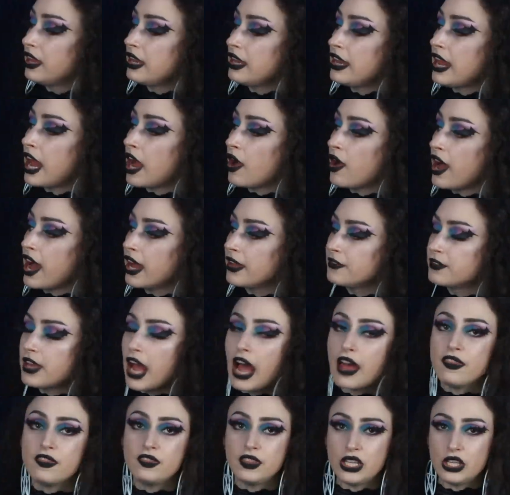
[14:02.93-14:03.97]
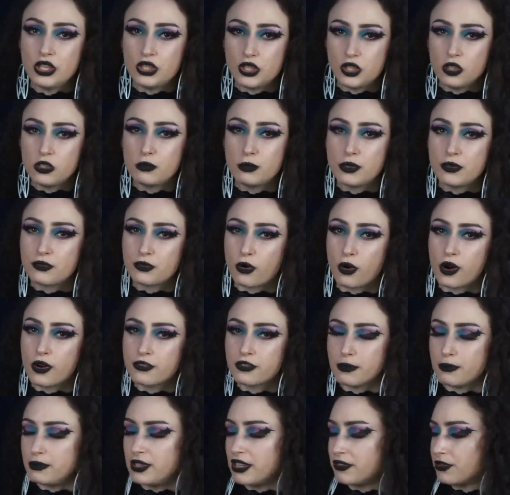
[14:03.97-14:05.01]
Now, I've gotten these shoes before
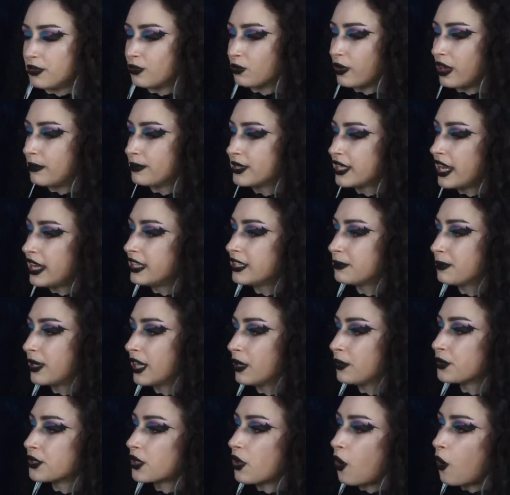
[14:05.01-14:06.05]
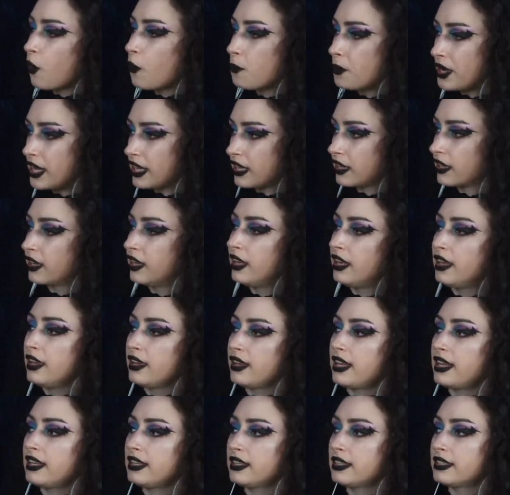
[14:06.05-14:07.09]
from different websites, but I was hoping
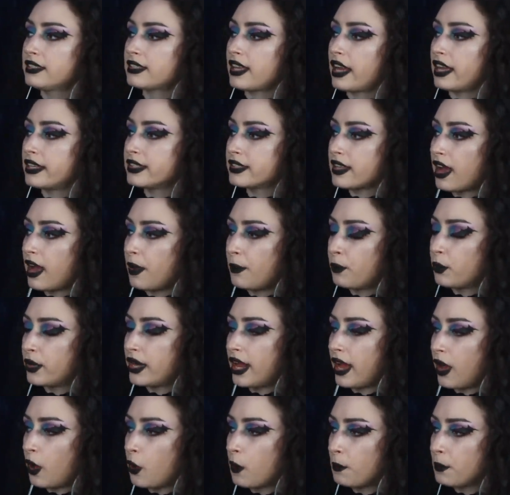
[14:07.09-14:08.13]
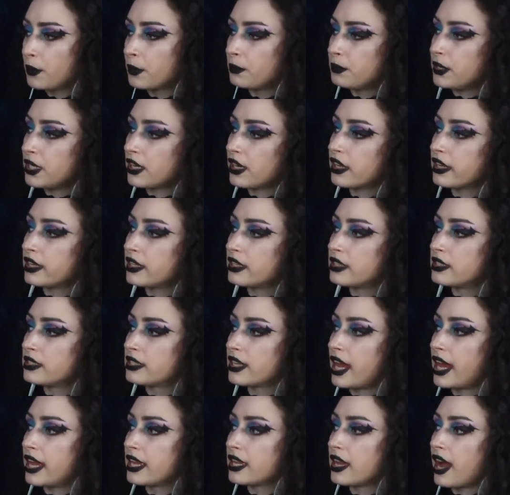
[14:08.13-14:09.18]
getting a size up would help because
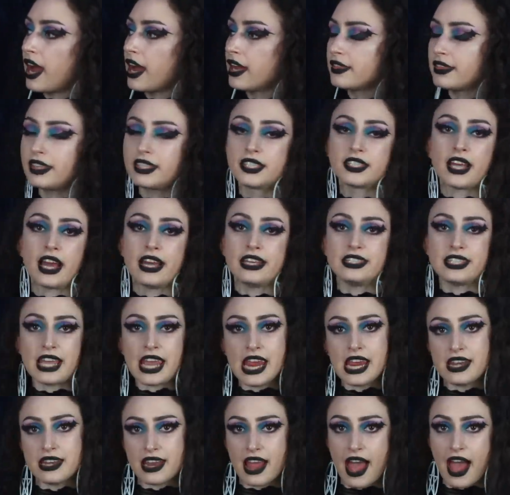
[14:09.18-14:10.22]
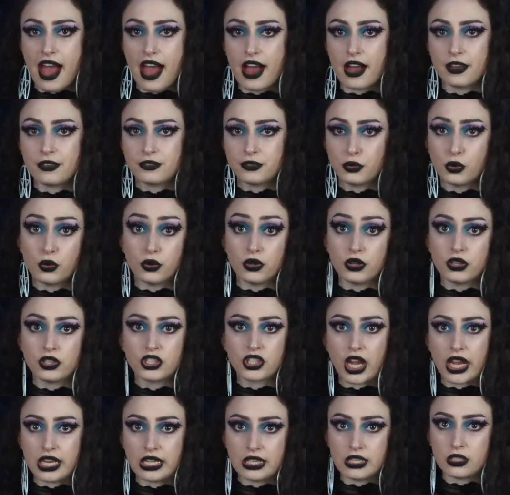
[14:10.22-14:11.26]
I got the size 8.5 or
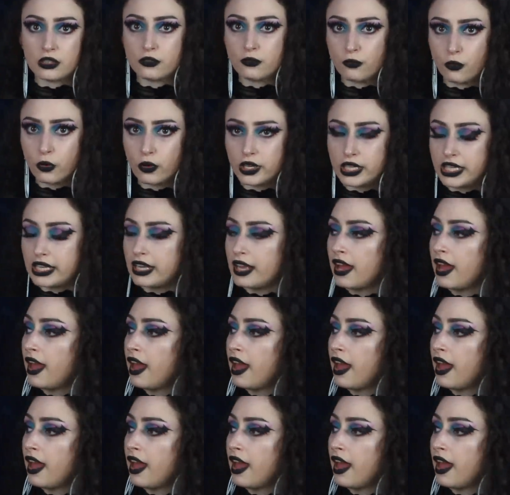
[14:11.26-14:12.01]
Chinese 40,